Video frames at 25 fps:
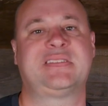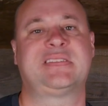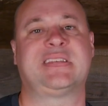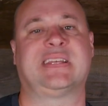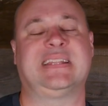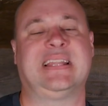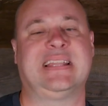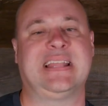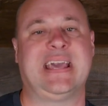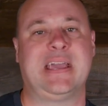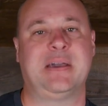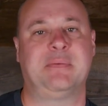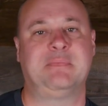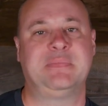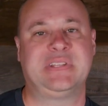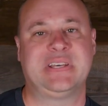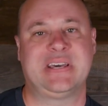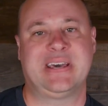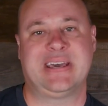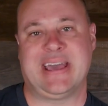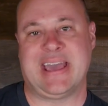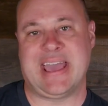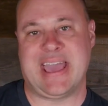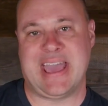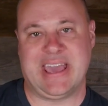S
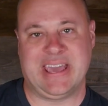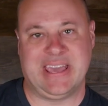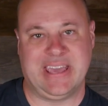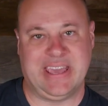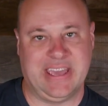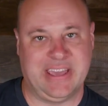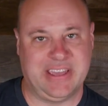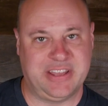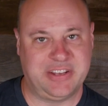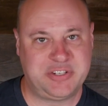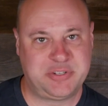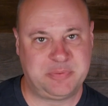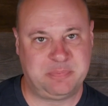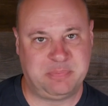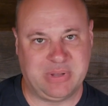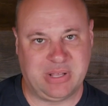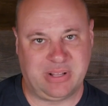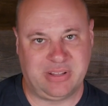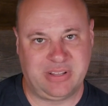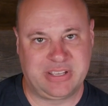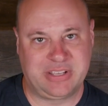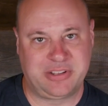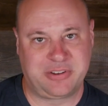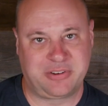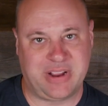Lambda at Edge
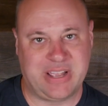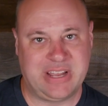billing